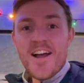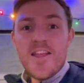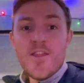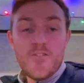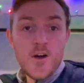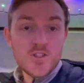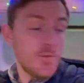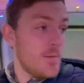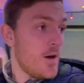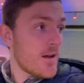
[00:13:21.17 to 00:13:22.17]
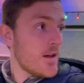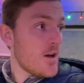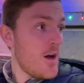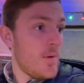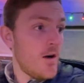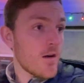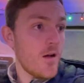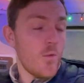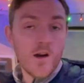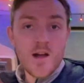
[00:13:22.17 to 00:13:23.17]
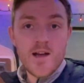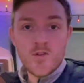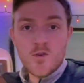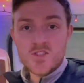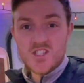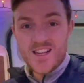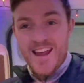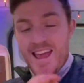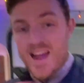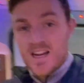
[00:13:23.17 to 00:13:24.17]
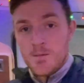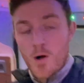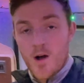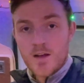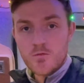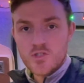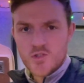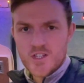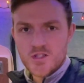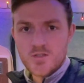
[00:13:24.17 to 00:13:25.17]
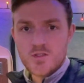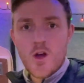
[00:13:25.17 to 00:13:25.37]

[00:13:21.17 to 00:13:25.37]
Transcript: The first supermarket car park where I have not seen any parking restrictions